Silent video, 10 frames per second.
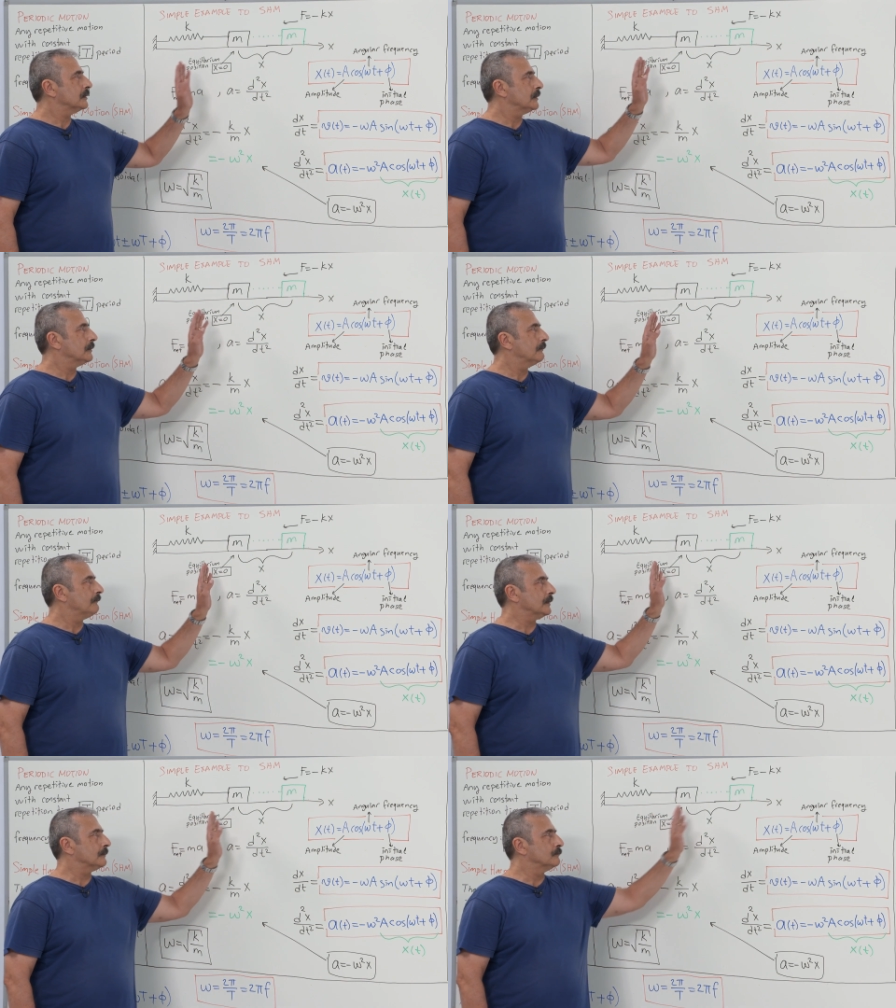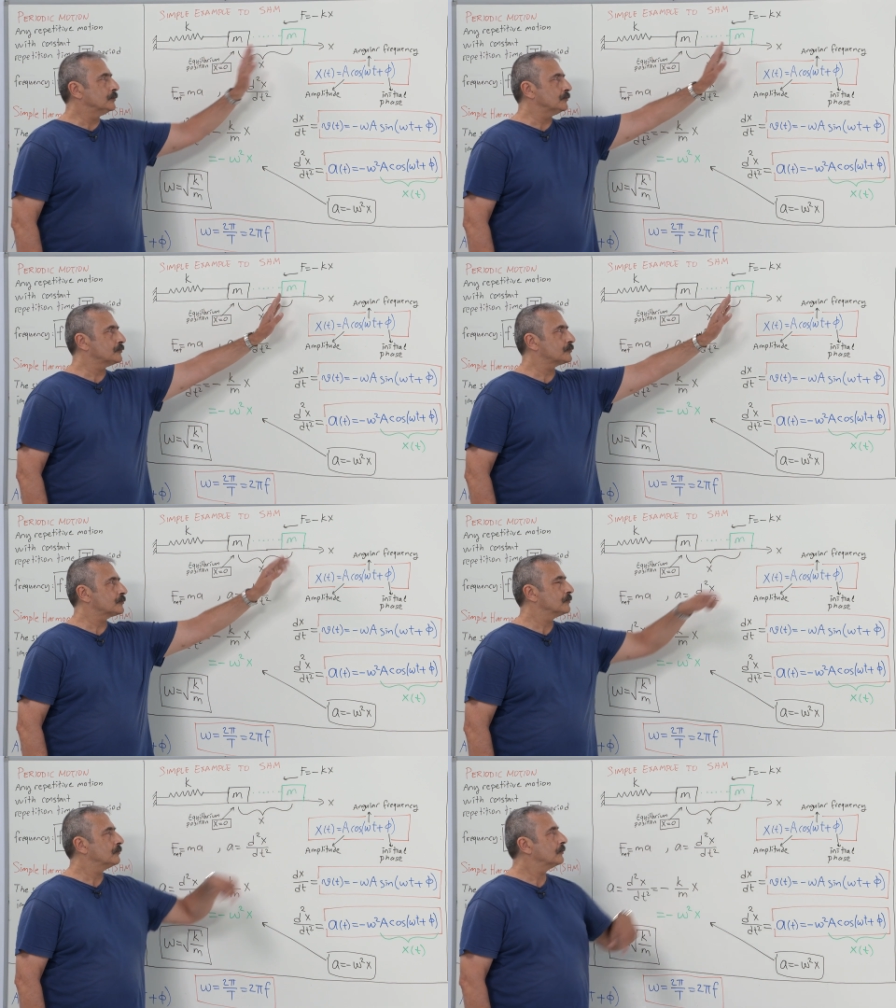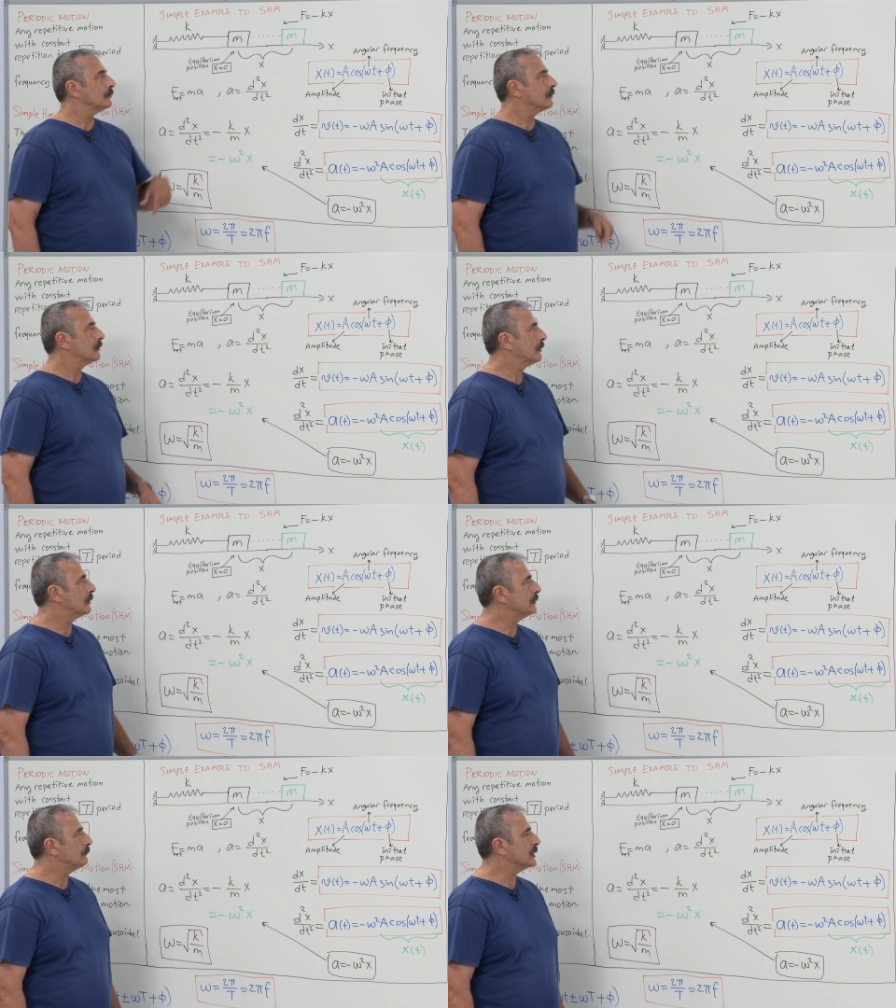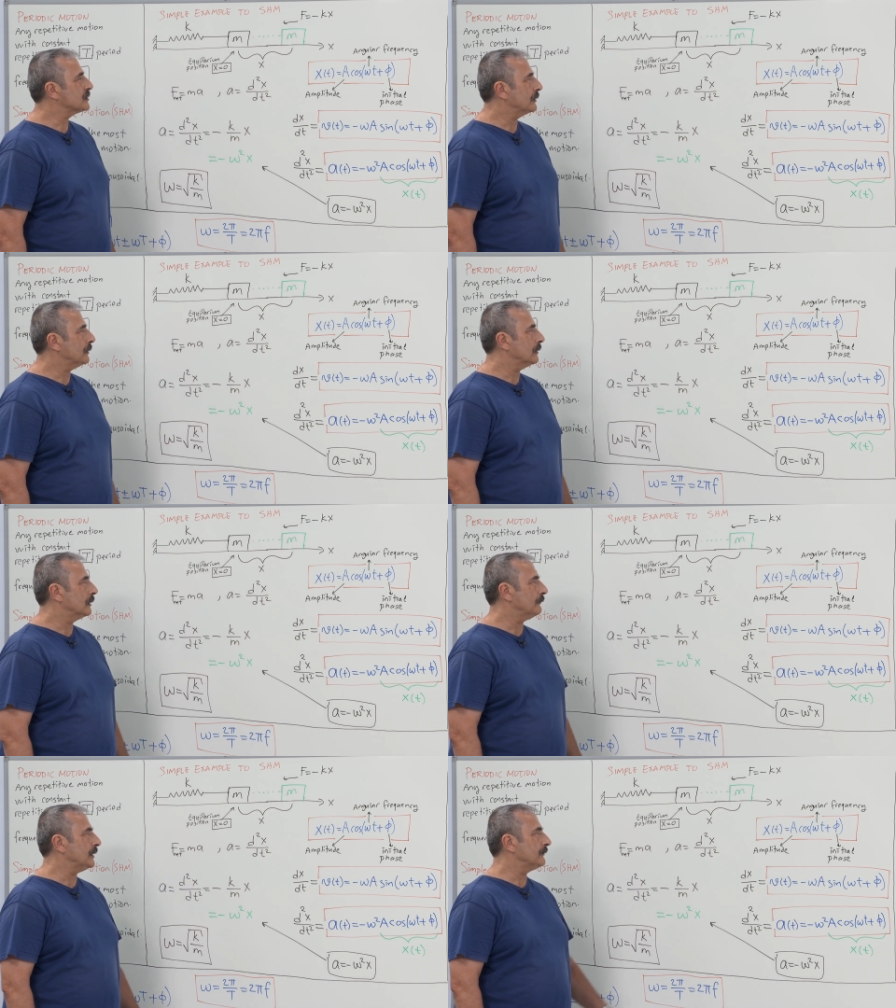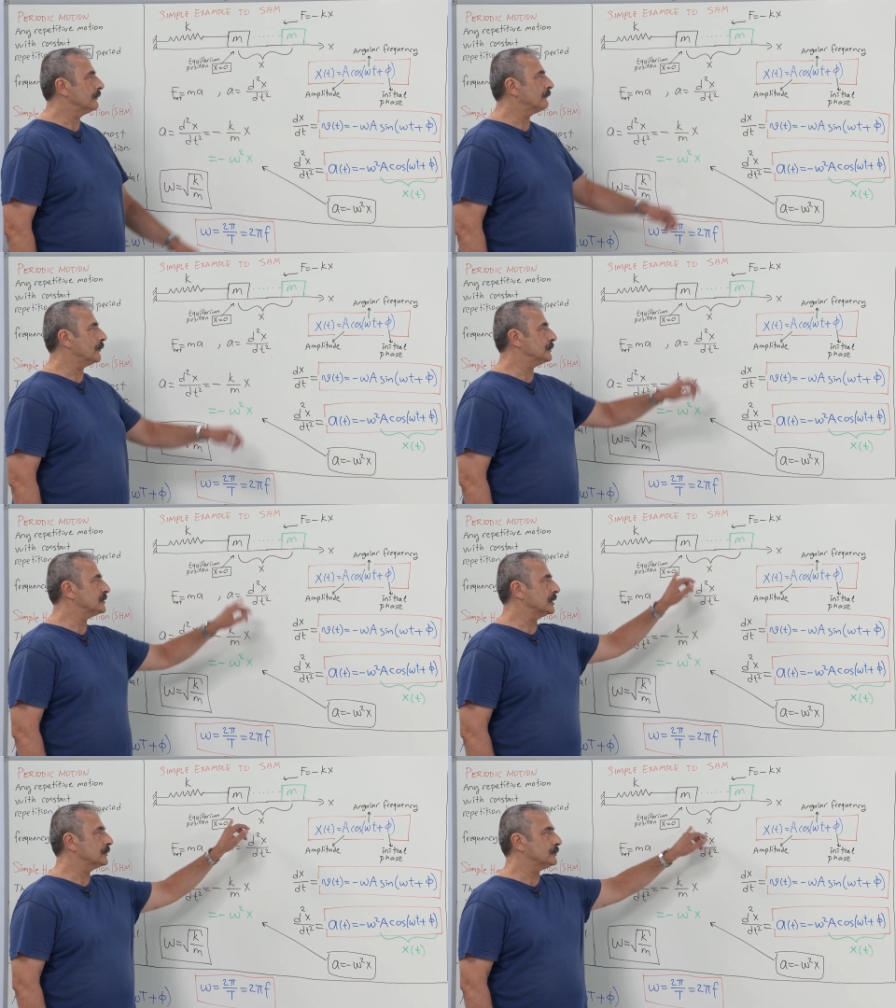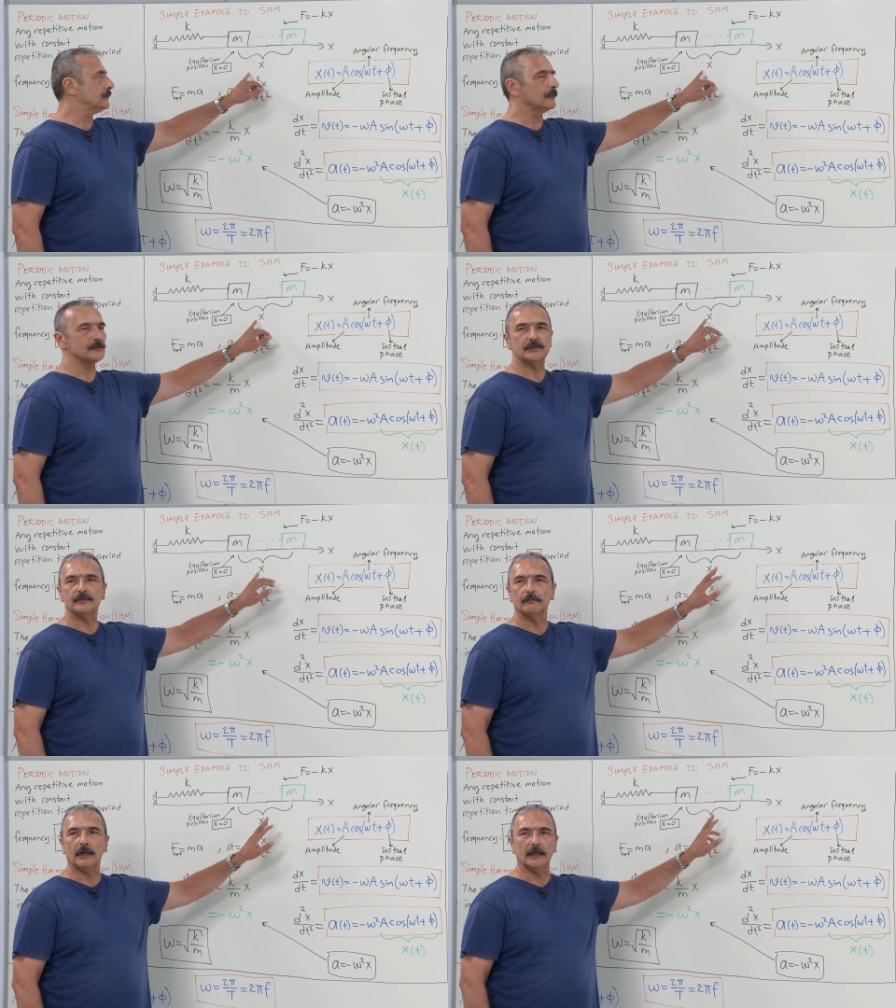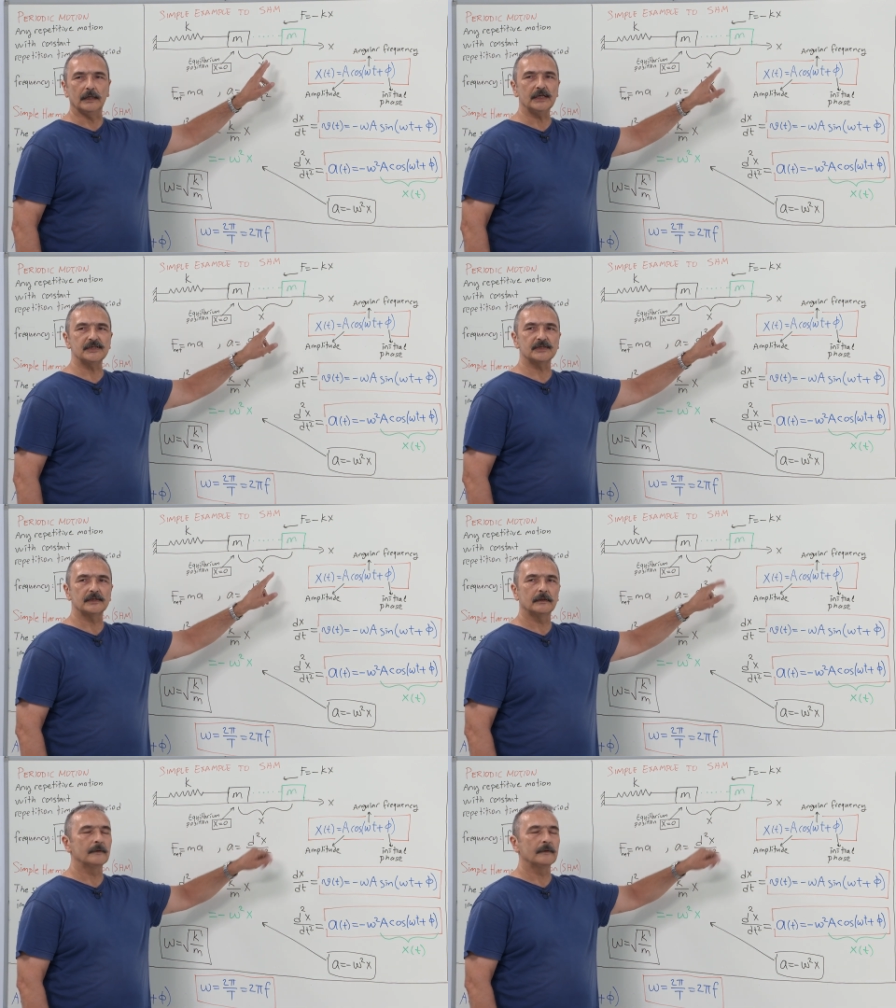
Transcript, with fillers: uh, one moves the mass uh, away from its equilibrium position by x,